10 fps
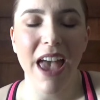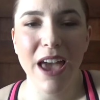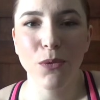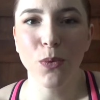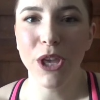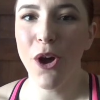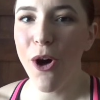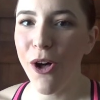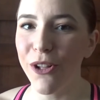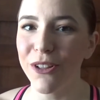and we
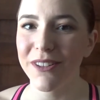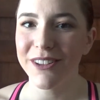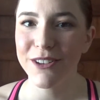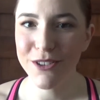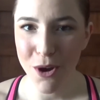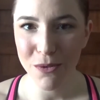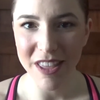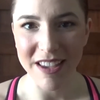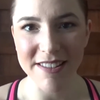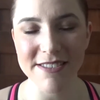all know
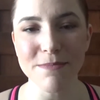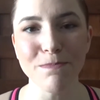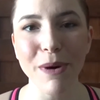this,